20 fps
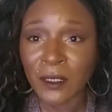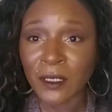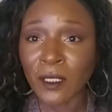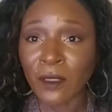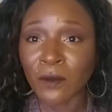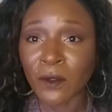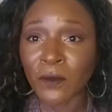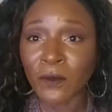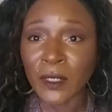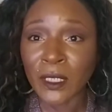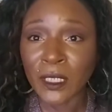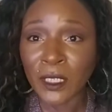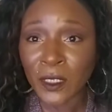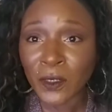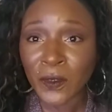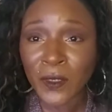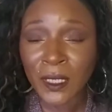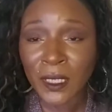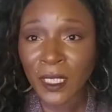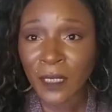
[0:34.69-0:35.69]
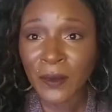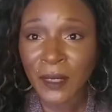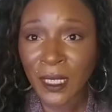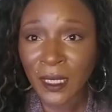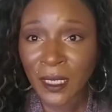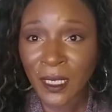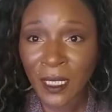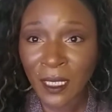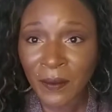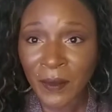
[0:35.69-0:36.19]
So when we use
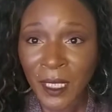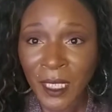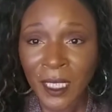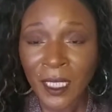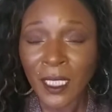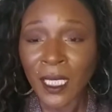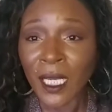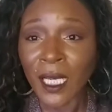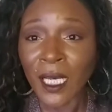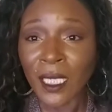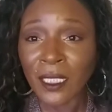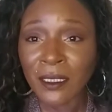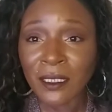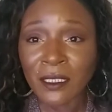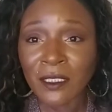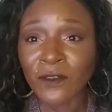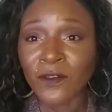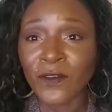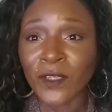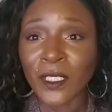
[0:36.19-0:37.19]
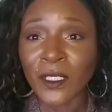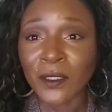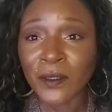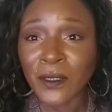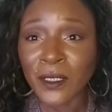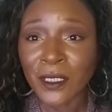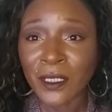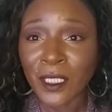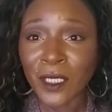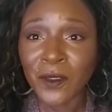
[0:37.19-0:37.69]
something up, I just feel
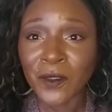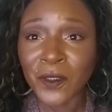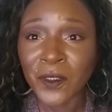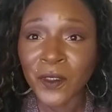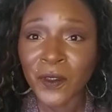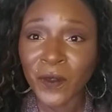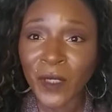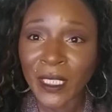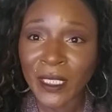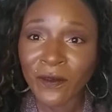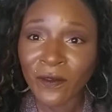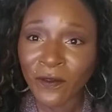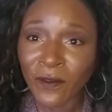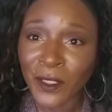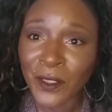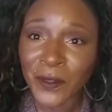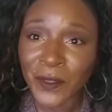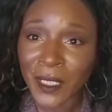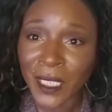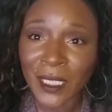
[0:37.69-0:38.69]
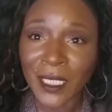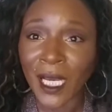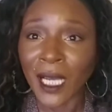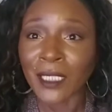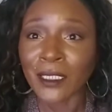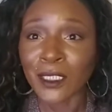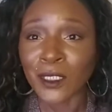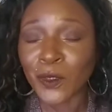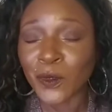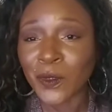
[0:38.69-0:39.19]
so grateful that
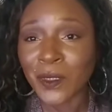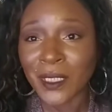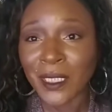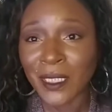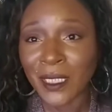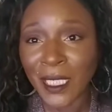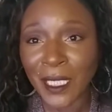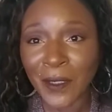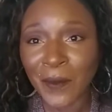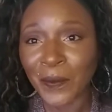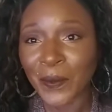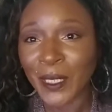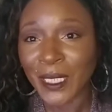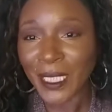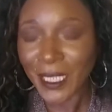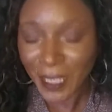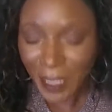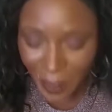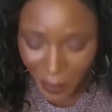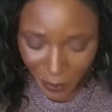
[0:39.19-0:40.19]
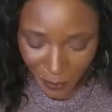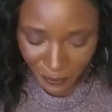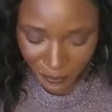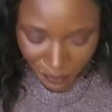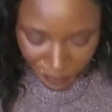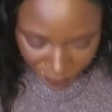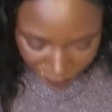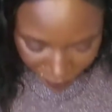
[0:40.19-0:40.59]
I used it up. But anywho,